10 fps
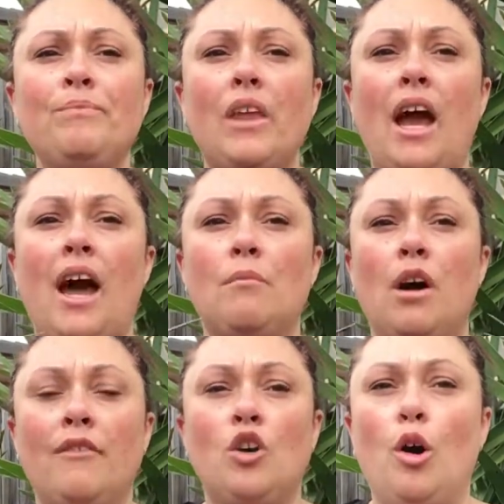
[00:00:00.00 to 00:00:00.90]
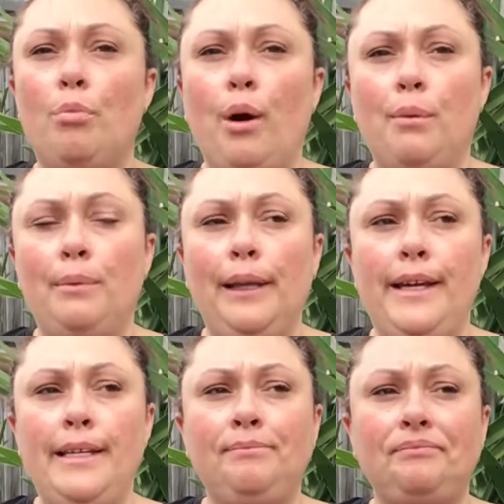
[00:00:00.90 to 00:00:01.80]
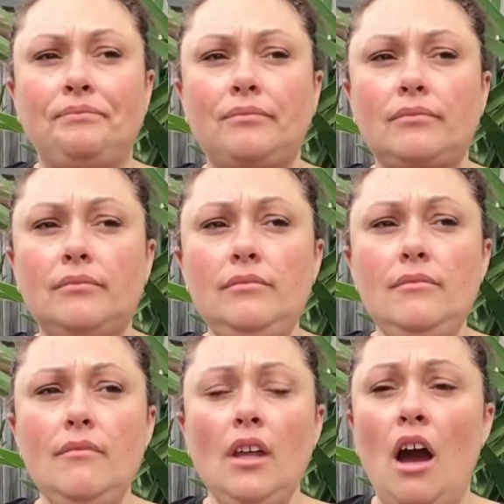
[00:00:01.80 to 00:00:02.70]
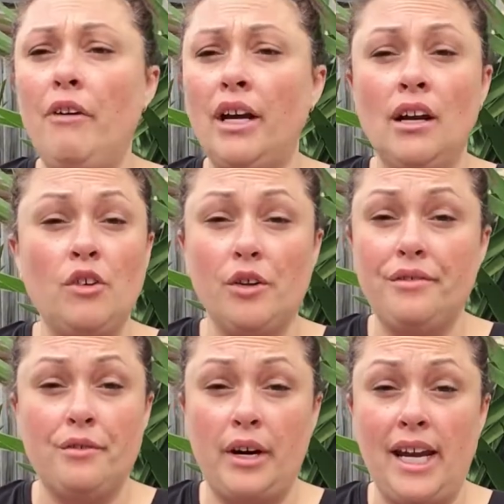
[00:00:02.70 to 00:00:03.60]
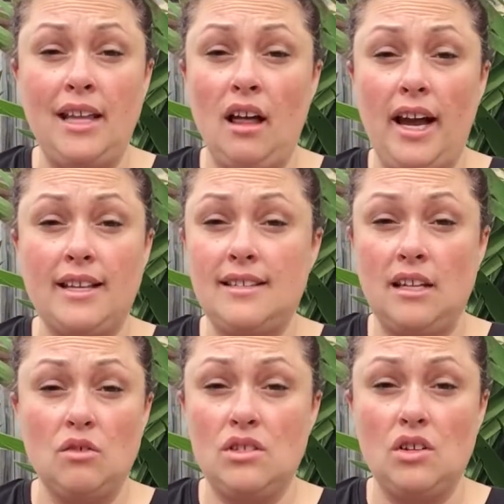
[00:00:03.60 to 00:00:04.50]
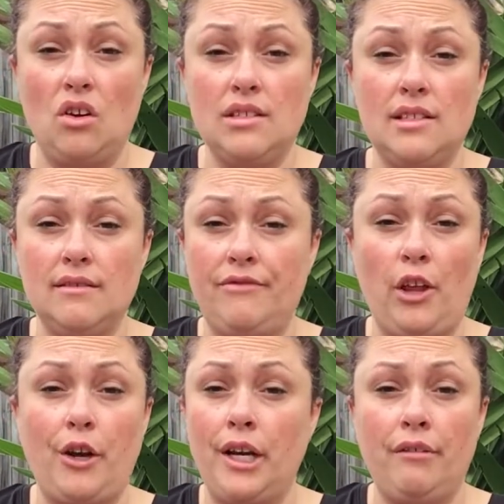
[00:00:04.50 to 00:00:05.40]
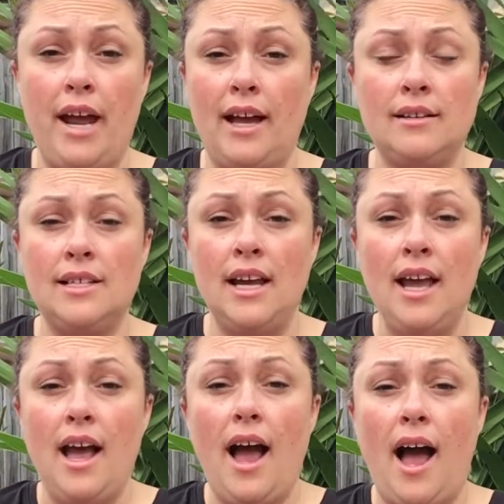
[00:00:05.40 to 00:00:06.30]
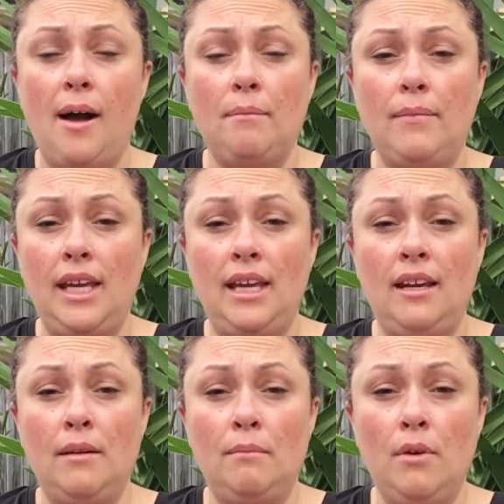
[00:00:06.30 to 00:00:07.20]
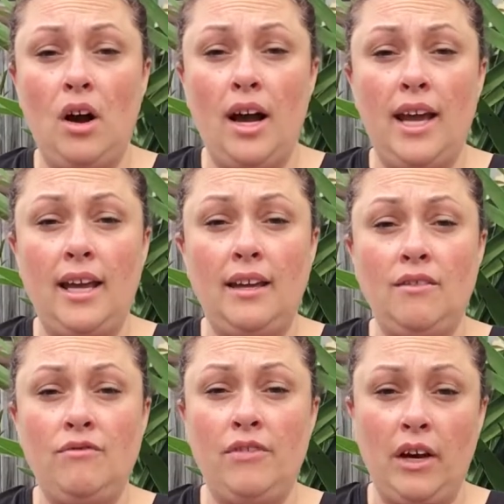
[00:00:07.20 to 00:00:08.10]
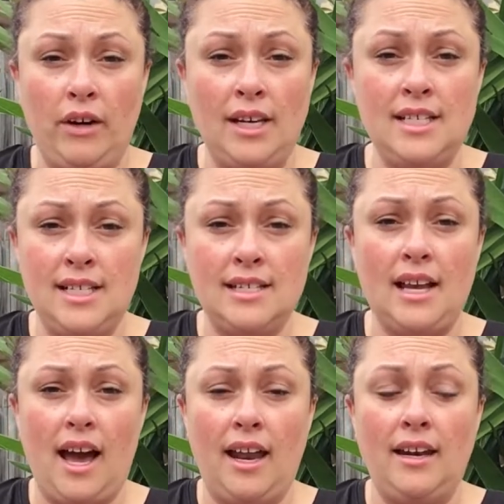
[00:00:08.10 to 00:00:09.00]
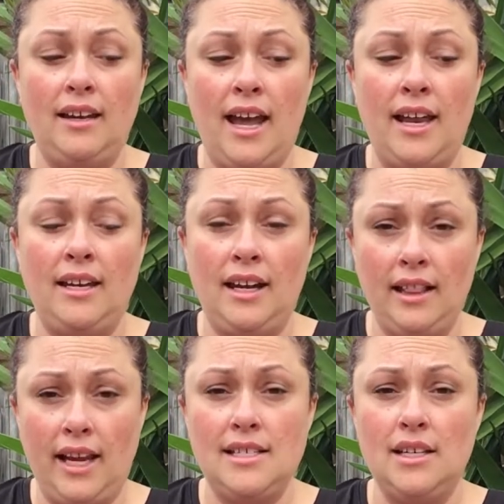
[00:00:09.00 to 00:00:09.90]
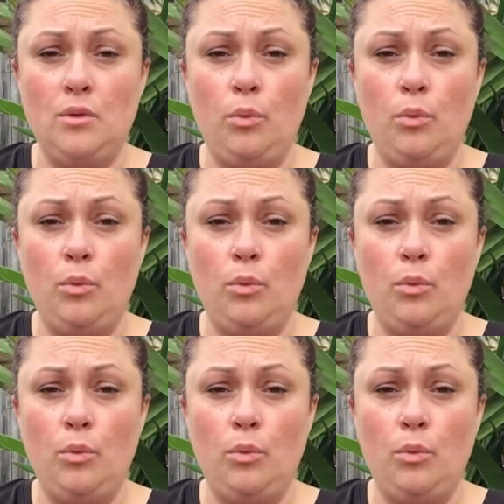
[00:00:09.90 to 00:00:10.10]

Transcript: I've got I reckon I've got 3 like single socks floating around in my very discarded and neglected